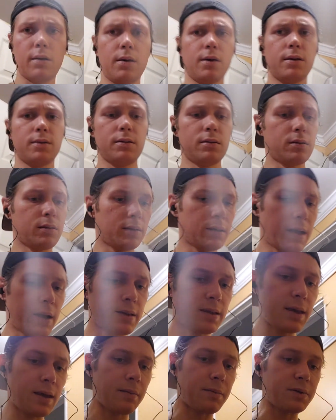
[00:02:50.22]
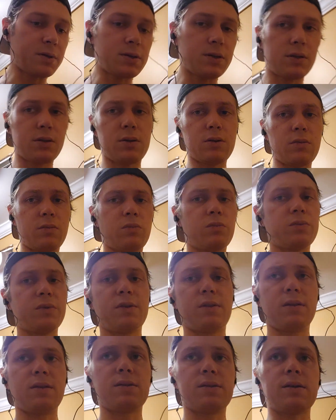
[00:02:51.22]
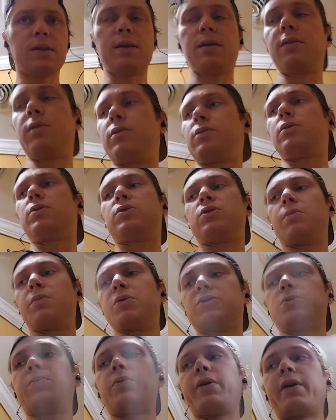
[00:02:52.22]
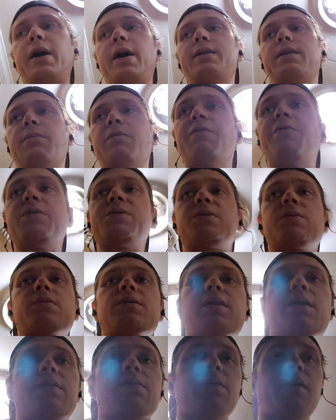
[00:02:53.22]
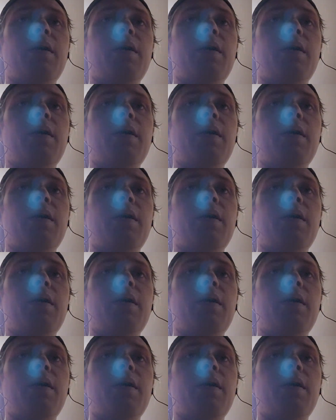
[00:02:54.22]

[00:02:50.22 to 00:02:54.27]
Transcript: And goddamn, it's just so. It's like so much more goddamn efficient than